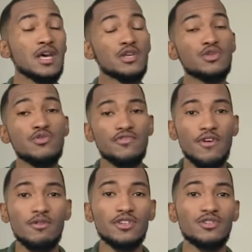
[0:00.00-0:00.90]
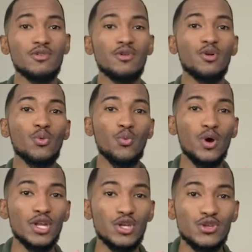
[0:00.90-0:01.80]
You focus on
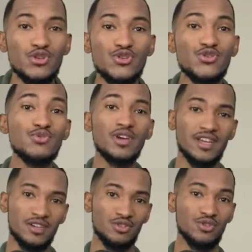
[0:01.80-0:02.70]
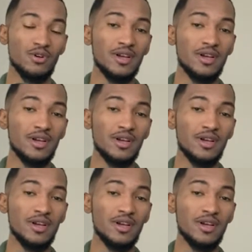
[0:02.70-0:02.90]
what you can control.